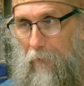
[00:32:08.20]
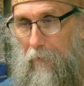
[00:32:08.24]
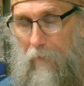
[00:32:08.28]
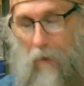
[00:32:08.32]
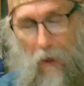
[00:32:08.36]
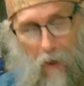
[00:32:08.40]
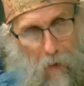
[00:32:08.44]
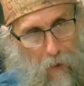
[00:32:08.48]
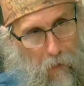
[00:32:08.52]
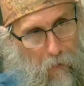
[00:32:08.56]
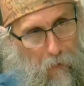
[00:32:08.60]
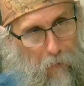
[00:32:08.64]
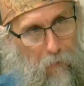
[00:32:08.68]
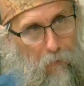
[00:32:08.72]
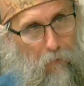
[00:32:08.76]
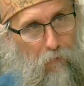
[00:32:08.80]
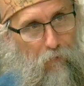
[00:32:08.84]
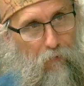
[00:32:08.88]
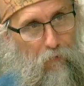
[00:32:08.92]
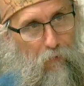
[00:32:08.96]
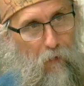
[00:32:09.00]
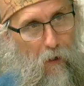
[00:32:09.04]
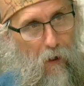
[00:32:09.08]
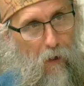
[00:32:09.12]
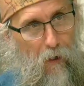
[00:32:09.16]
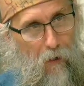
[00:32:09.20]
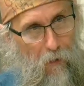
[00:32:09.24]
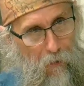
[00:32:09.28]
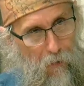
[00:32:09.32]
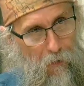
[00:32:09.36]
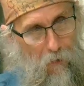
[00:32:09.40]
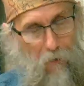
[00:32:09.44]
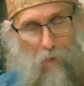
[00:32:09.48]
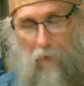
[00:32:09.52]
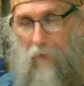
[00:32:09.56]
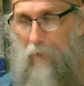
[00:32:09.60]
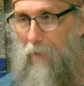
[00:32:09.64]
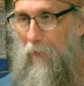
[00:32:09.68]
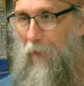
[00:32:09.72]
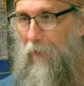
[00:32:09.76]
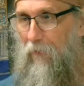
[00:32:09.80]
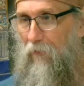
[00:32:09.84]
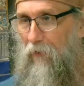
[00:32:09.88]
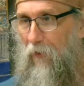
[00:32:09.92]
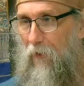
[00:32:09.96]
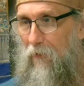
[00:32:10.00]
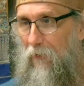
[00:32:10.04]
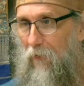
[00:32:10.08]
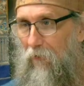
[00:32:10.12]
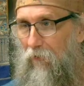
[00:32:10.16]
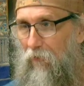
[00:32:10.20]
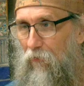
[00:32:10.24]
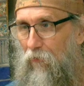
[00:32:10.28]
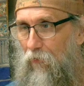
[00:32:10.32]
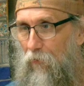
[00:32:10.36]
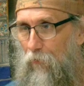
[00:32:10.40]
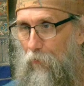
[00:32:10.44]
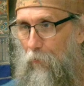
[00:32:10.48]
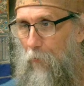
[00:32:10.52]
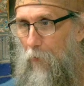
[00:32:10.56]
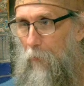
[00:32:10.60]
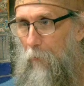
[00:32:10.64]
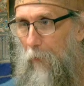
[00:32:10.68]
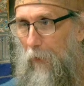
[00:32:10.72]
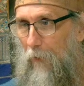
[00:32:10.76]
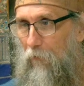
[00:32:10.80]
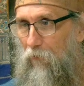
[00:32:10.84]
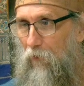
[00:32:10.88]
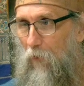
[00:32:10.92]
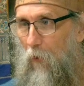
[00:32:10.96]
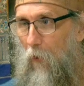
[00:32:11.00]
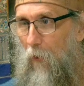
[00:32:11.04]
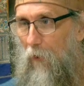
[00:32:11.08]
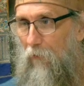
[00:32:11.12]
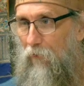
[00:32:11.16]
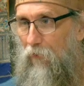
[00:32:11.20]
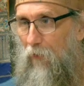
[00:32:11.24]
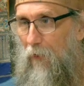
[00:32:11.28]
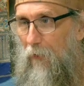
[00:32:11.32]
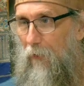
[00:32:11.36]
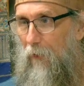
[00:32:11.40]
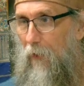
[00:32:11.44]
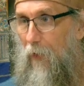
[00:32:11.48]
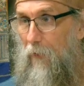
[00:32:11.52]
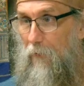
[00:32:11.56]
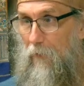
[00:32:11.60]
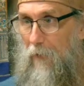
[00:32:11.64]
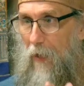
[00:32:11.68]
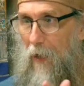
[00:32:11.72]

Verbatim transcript: Tongues are, and I said this three weeks ago, I'll say it again.